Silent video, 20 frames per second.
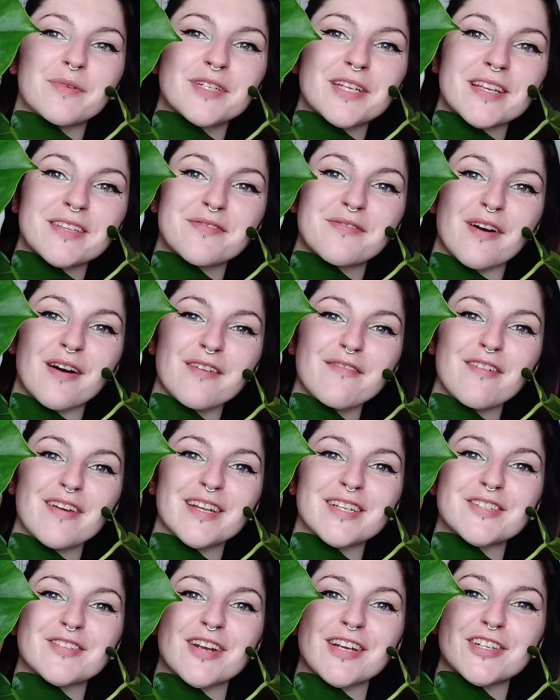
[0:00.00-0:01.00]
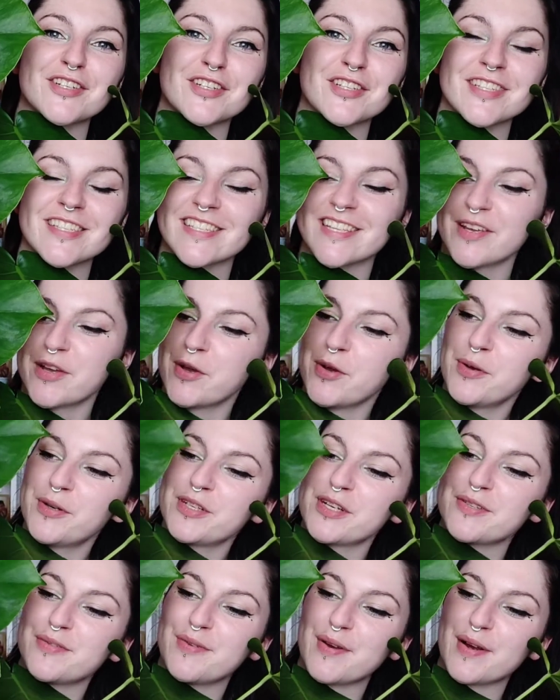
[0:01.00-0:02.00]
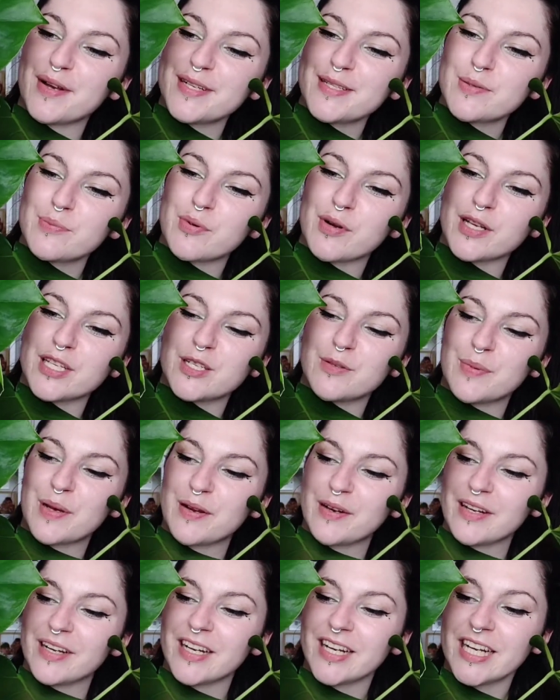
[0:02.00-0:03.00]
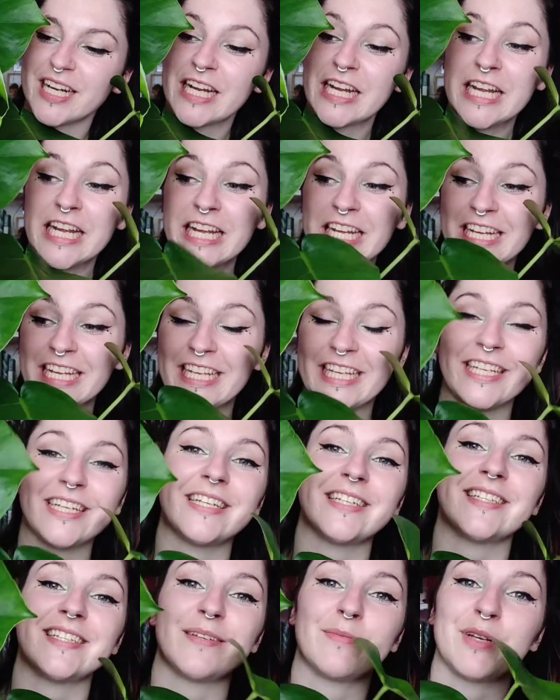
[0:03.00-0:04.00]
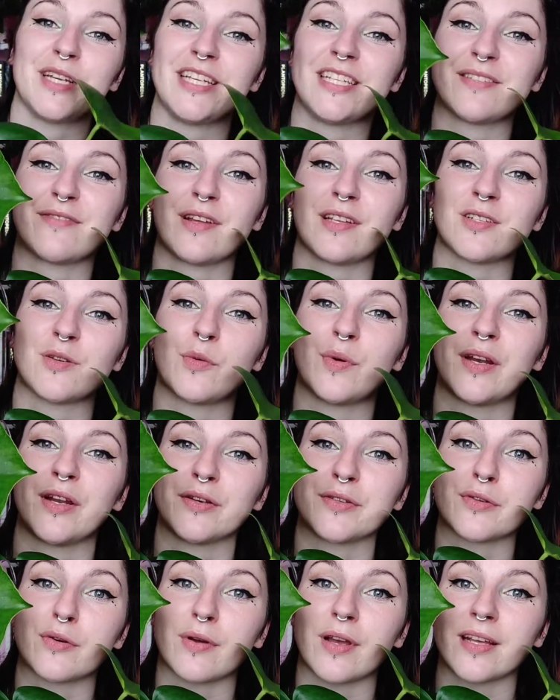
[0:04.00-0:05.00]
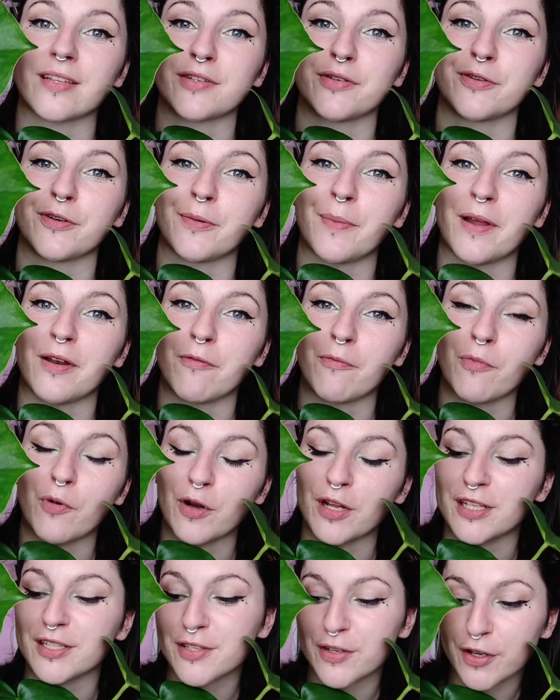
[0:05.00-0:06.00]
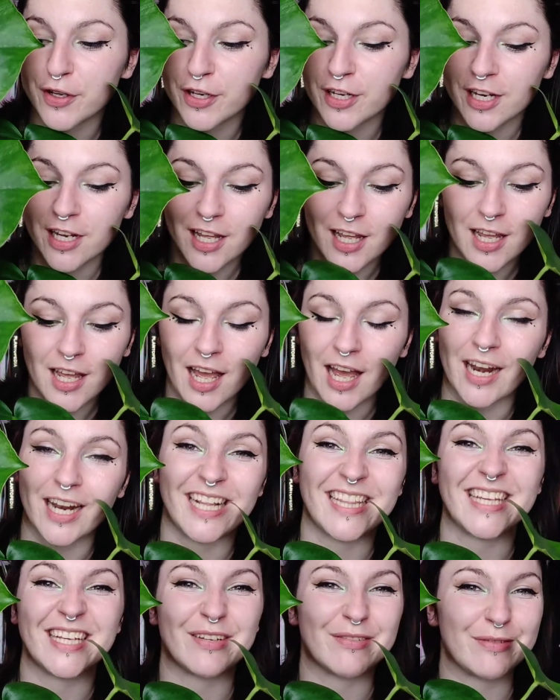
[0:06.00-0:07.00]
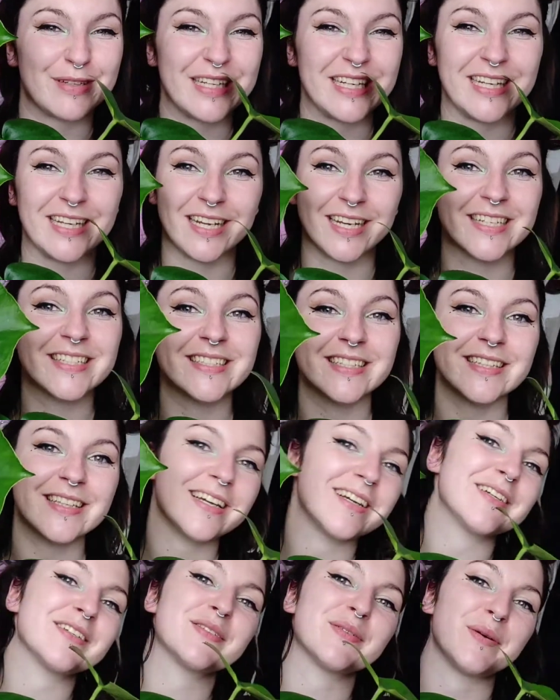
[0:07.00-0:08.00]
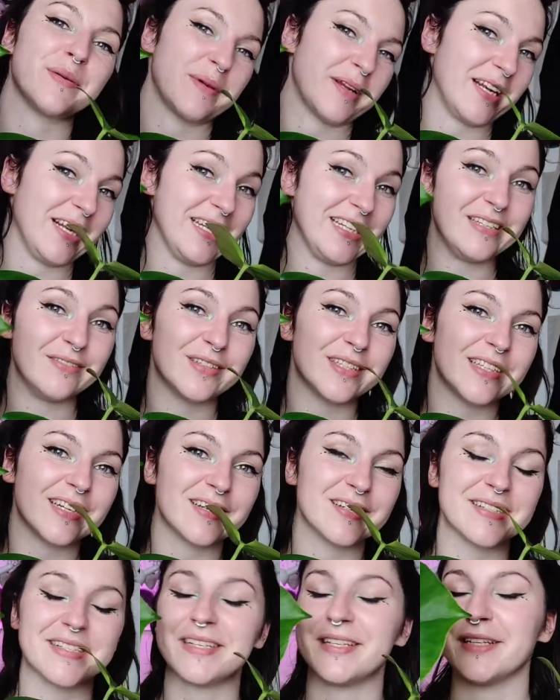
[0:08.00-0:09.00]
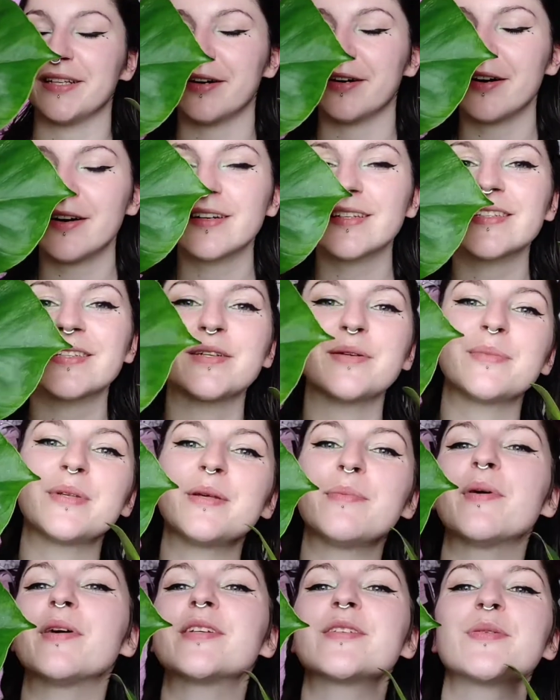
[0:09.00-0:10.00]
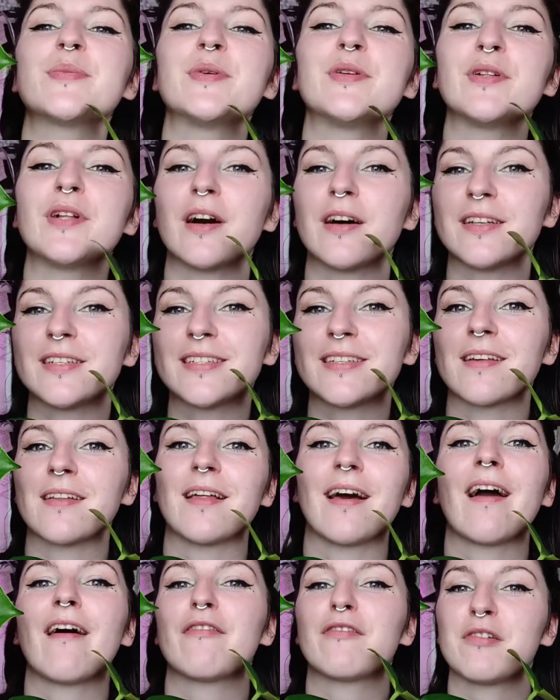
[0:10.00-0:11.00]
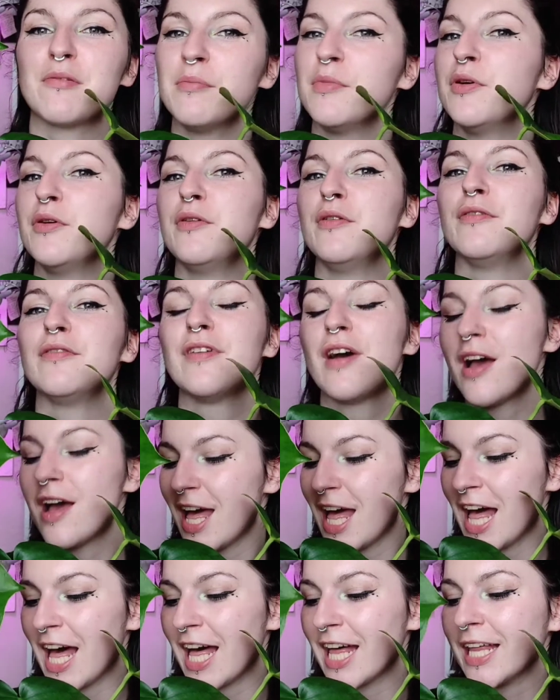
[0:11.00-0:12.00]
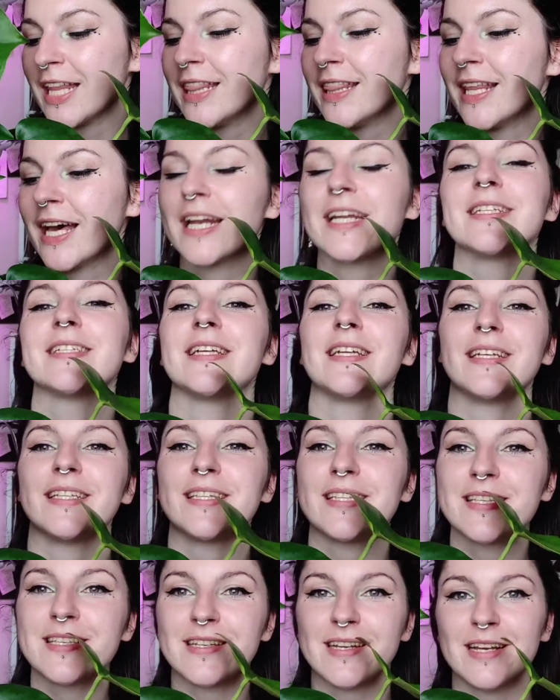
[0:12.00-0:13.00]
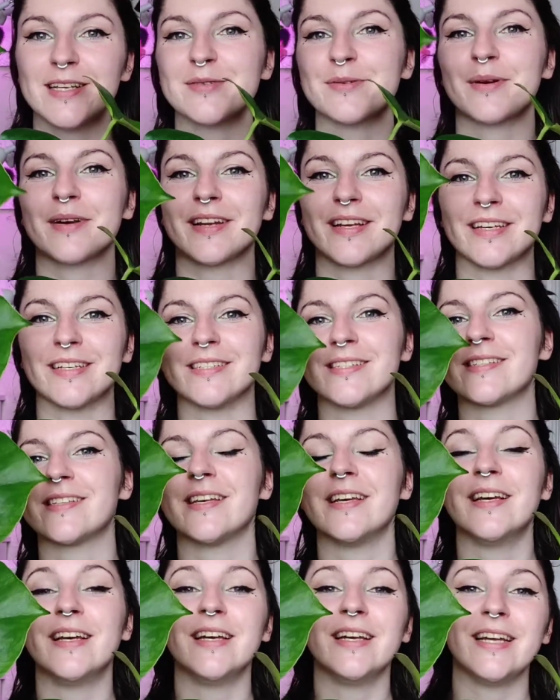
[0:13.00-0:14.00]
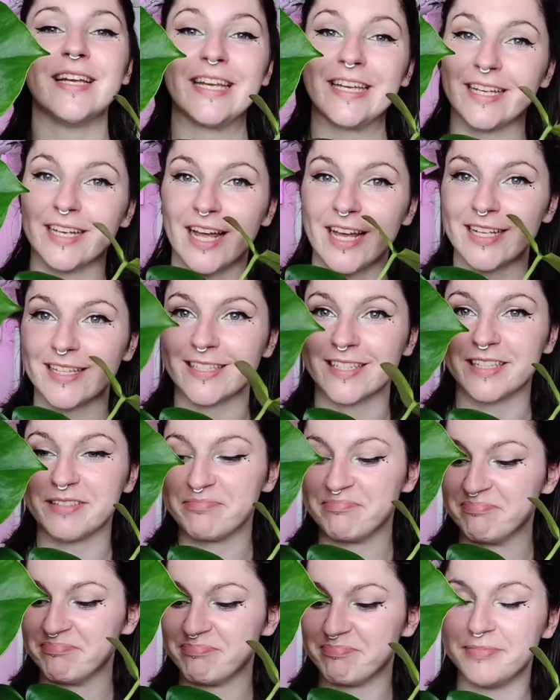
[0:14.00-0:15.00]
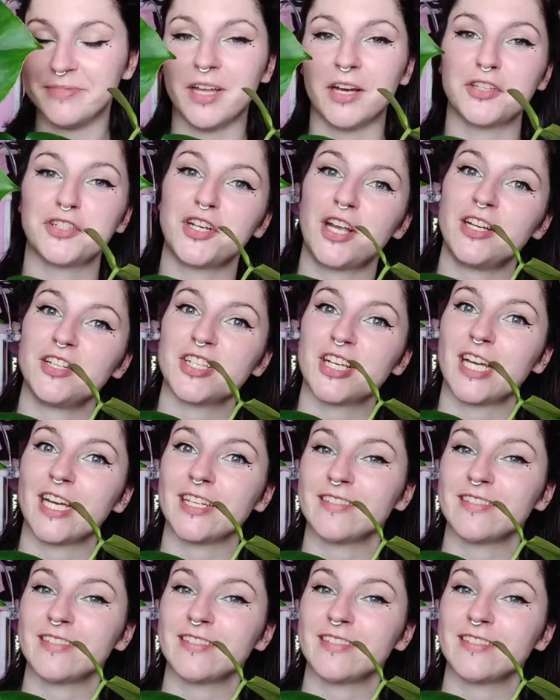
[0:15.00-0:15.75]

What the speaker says: which has five fenestrations, which I was very surprised about. It. It is in my east-facing window, so it gets a good amount of morning sun, and I think it really likes it there, so I'm going to leave it there as long as humanly possible until I have to move, and that is it. It stays where it is. It likes it. Not changing